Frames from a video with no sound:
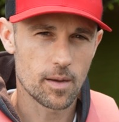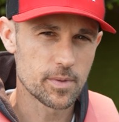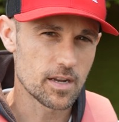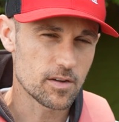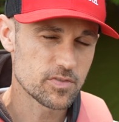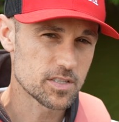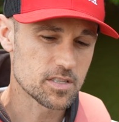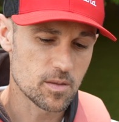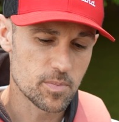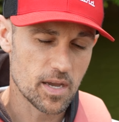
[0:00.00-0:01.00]
mean, I fished
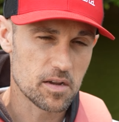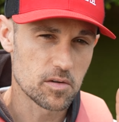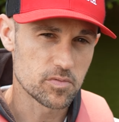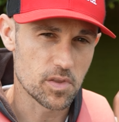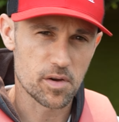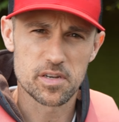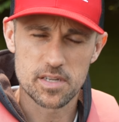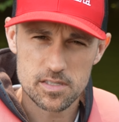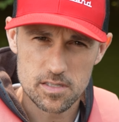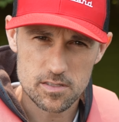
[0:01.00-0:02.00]
in the back of Larry
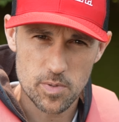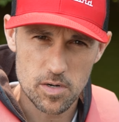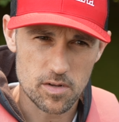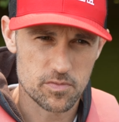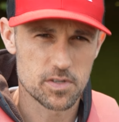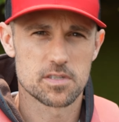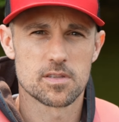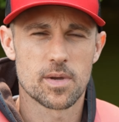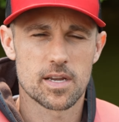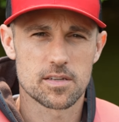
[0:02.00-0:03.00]
Nixon's boat, I fished in
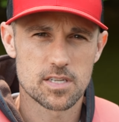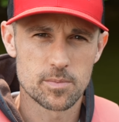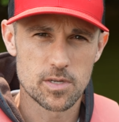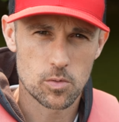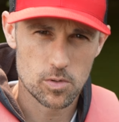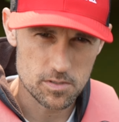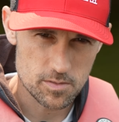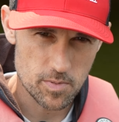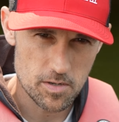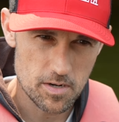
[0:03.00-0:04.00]
the back of Timmy Horton's
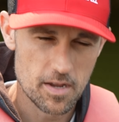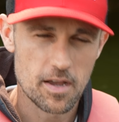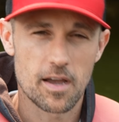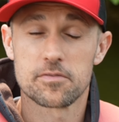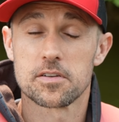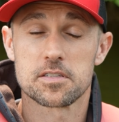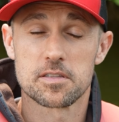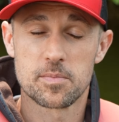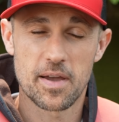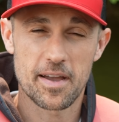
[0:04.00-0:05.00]
boat, I fished in
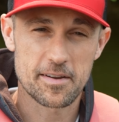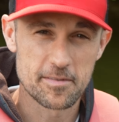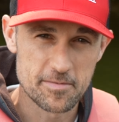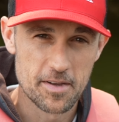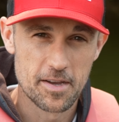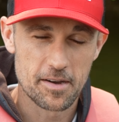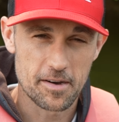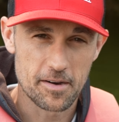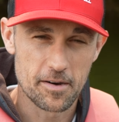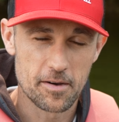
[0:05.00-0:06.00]
the back of
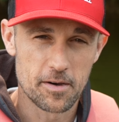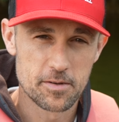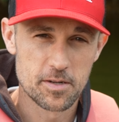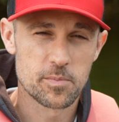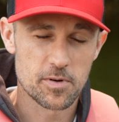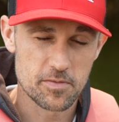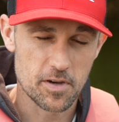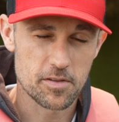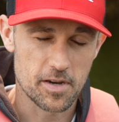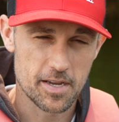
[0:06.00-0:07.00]
a number of
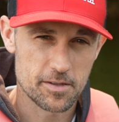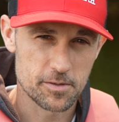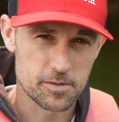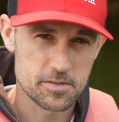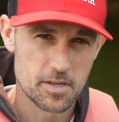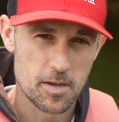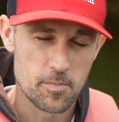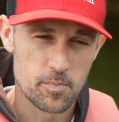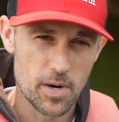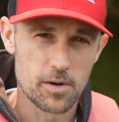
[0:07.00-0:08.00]
other anglers'
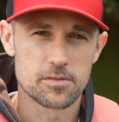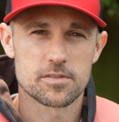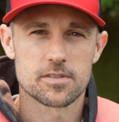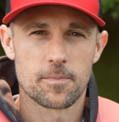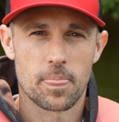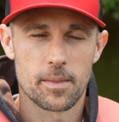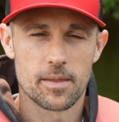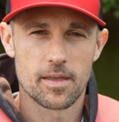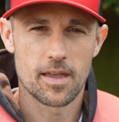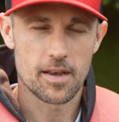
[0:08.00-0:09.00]
boats
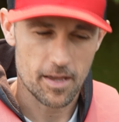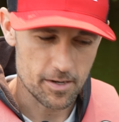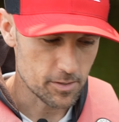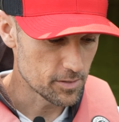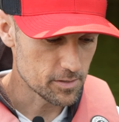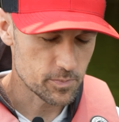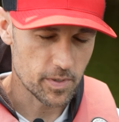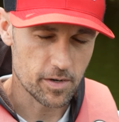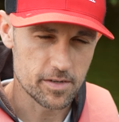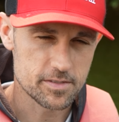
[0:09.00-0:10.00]
and had a good
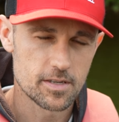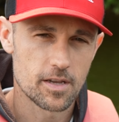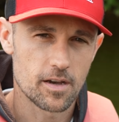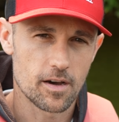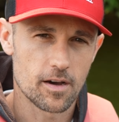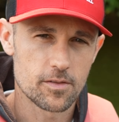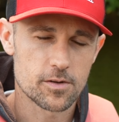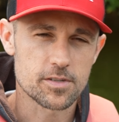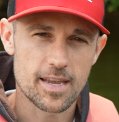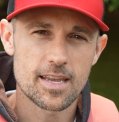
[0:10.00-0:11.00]
experience.
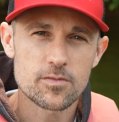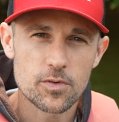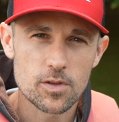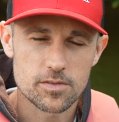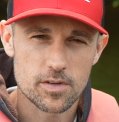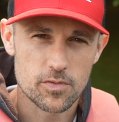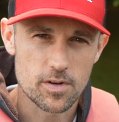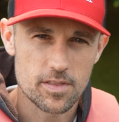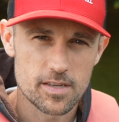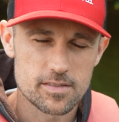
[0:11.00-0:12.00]
There's a handful of
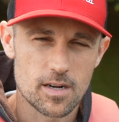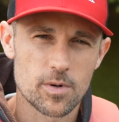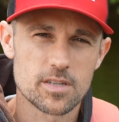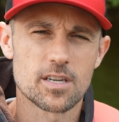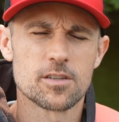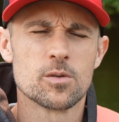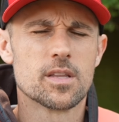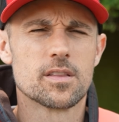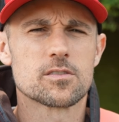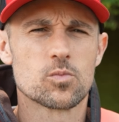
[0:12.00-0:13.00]
different things that I'm gonna tell you
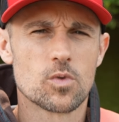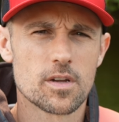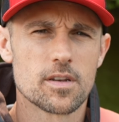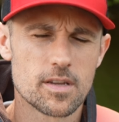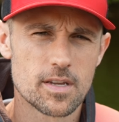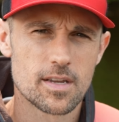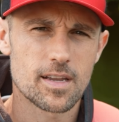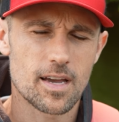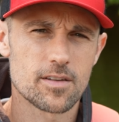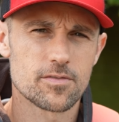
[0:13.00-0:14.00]
in this one
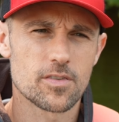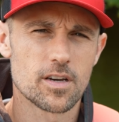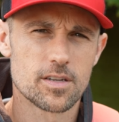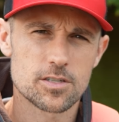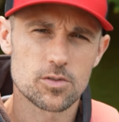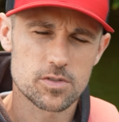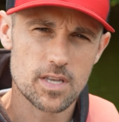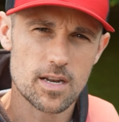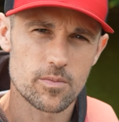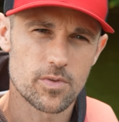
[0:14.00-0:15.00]
kind of initial
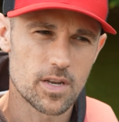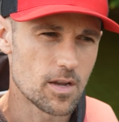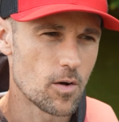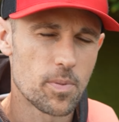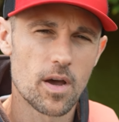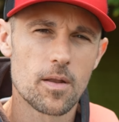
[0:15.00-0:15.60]
setup video, but